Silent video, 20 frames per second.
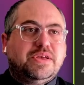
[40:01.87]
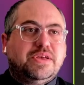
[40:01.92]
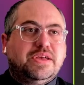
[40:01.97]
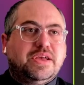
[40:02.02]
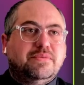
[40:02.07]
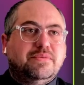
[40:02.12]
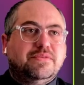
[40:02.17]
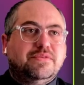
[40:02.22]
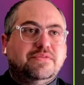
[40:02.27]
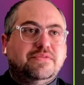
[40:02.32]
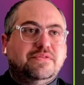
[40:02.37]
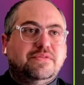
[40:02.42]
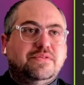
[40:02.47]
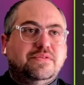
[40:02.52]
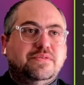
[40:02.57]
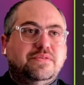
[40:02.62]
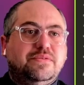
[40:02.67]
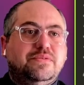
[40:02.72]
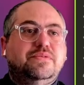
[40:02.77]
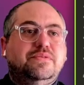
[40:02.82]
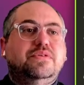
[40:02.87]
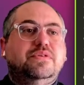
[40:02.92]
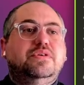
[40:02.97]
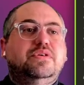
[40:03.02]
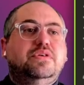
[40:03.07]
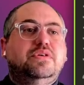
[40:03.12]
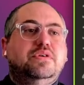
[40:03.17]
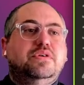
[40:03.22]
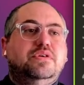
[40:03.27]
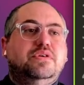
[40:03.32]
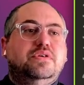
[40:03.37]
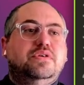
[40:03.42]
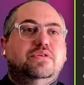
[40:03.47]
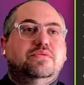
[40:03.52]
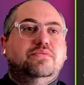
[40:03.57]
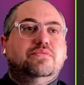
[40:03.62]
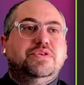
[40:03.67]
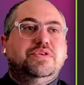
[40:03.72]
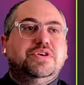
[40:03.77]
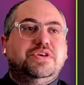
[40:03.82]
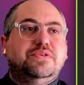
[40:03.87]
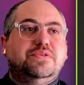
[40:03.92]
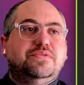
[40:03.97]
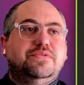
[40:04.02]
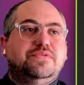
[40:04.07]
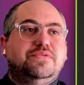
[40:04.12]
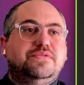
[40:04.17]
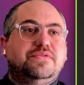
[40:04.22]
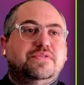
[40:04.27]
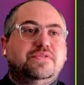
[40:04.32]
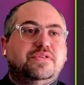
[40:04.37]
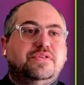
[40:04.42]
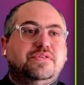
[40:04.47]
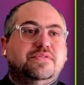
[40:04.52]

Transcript: being able to reuse